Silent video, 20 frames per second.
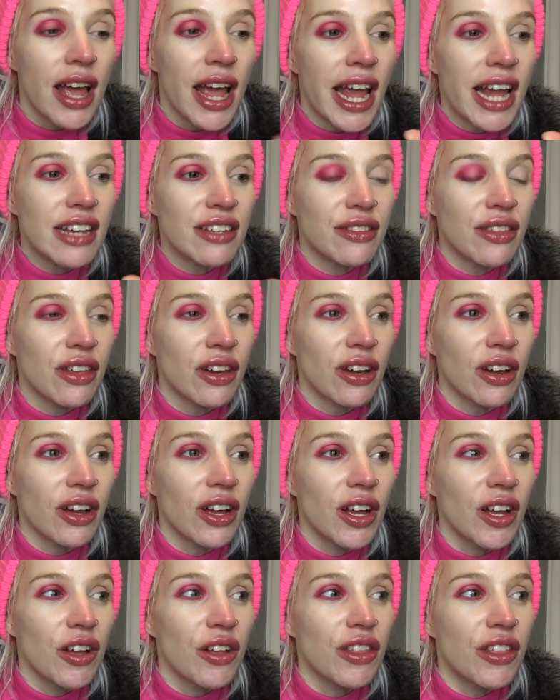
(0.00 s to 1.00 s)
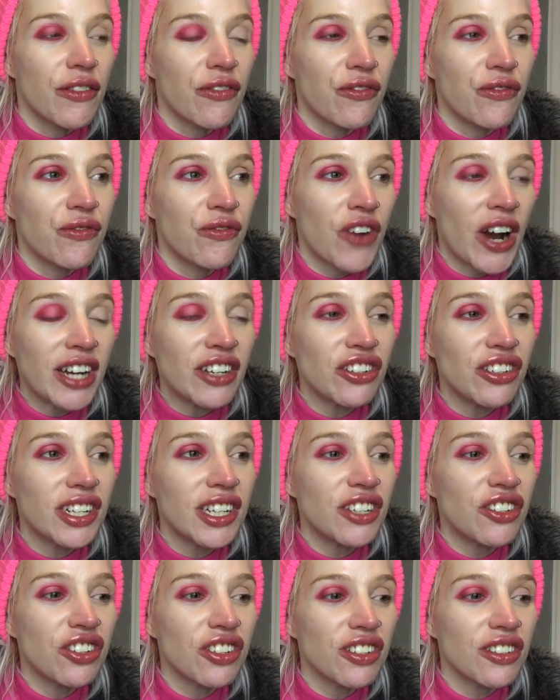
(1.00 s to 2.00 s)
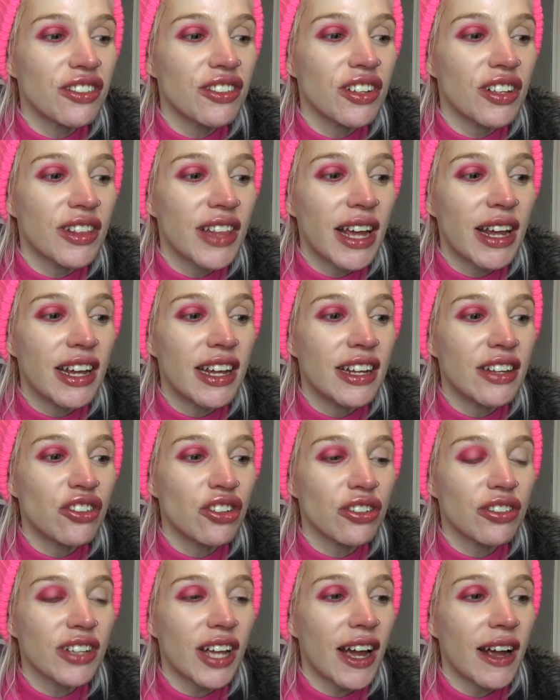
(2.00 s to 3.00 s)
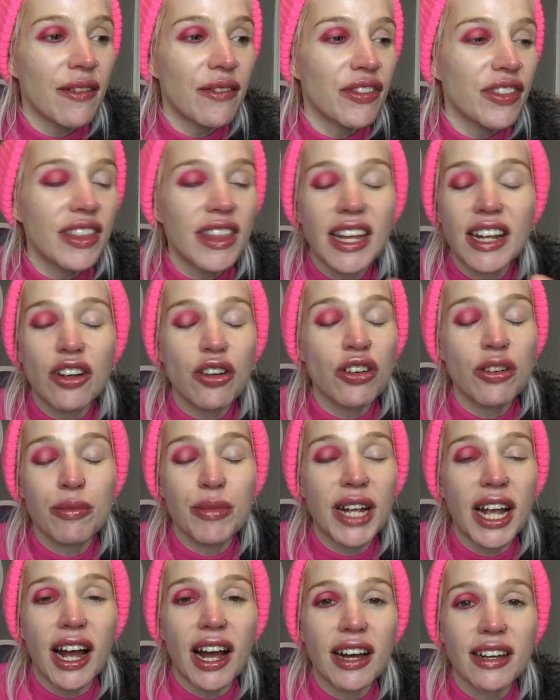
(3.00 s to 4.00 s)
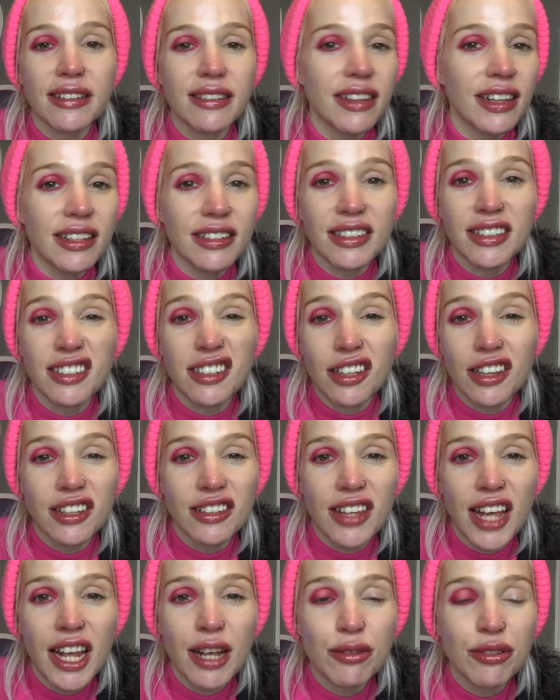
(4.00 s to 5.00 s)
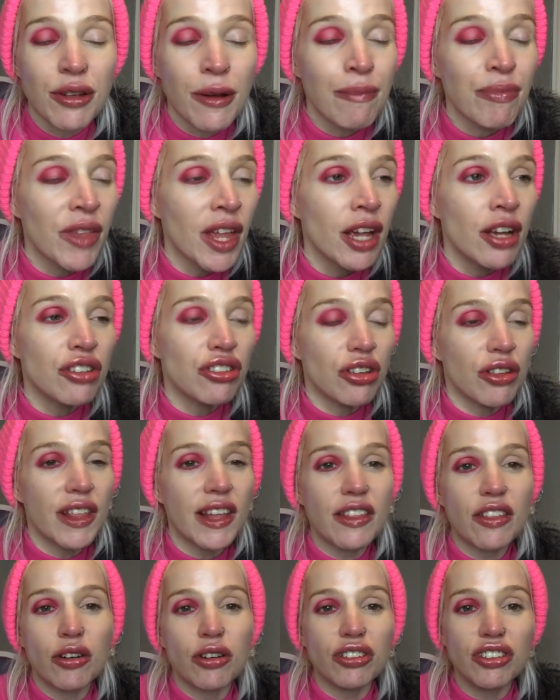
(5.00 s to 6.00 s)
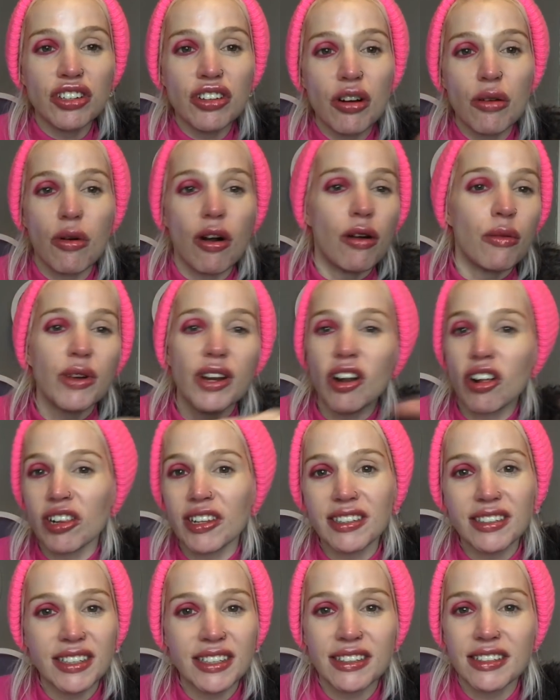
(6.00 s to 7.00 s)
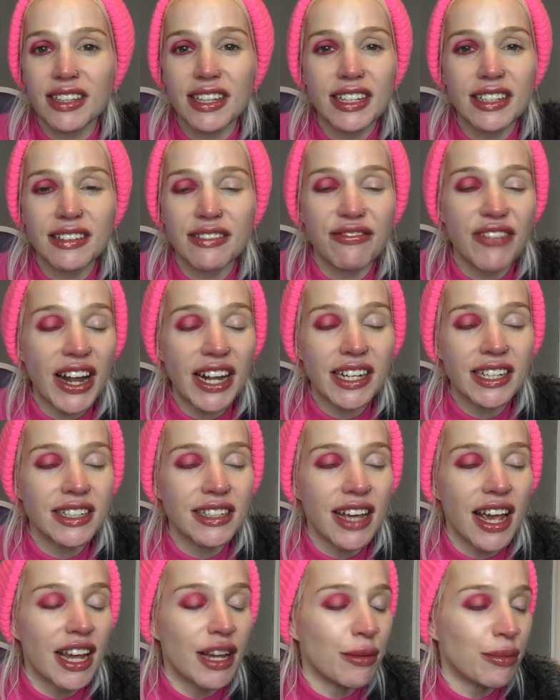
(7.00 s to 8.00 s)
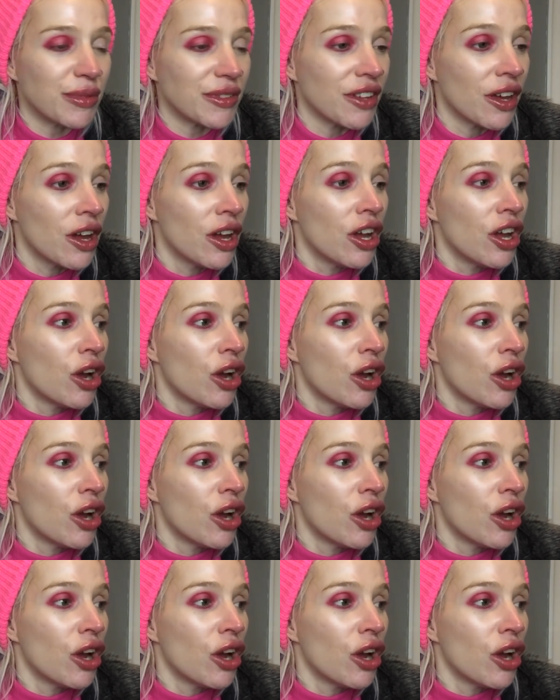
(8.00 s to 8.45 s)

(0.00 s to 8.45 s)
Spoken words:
Is that the French teachers, they couldn't be arsed listening to the tapes. So they thought, you know what? We're not listening to these fecking tapes.